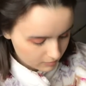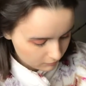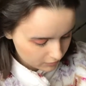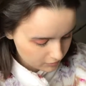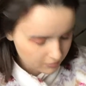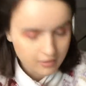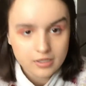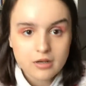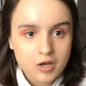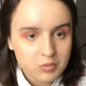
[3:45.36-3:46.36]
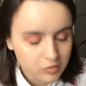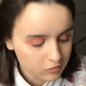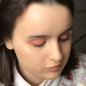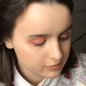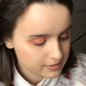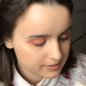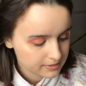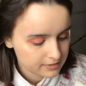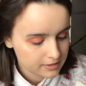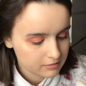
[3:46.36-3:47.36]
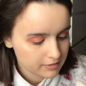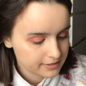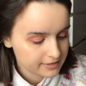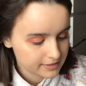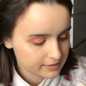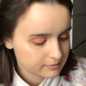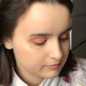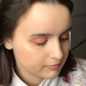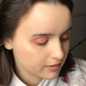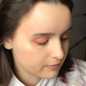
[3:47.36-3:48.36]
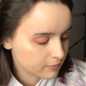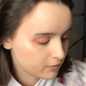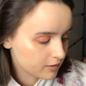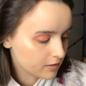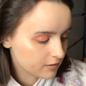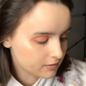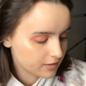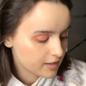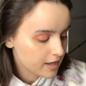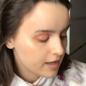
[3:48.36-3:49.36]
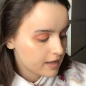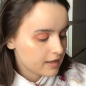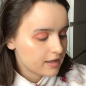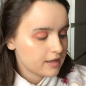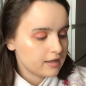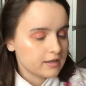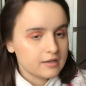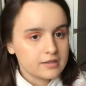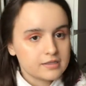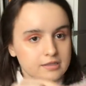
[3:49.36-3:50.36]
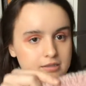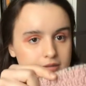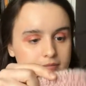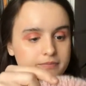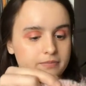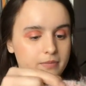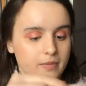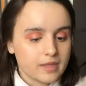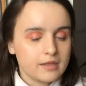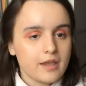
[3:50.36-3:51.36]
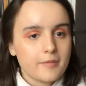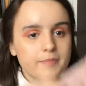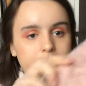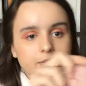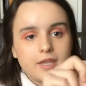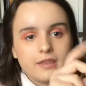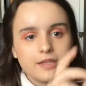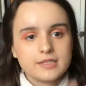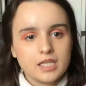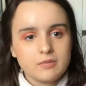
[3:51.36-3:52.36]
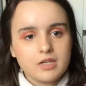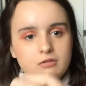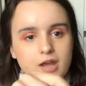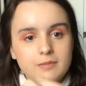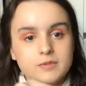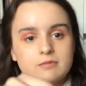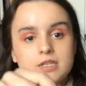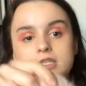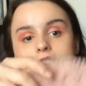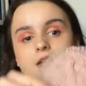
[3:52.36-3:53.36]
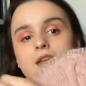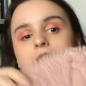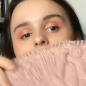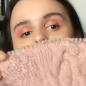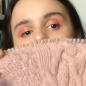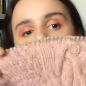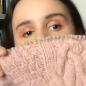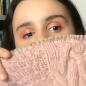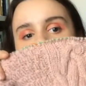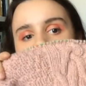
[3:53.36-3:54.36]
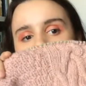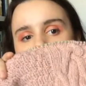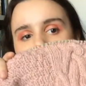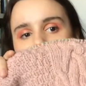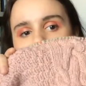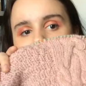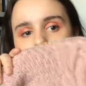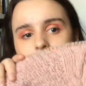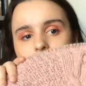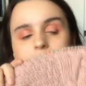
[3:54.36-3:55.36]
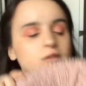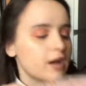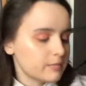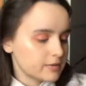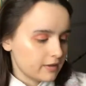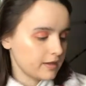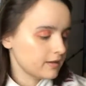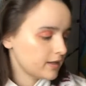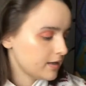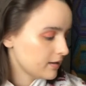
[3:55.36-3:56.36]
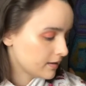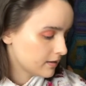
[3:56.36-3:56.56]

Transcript: what do you call it, armholes, decreases, whatever you call it. And yeah, I think it's going to be cropped, which I'm obsessed with things that are cropped lately.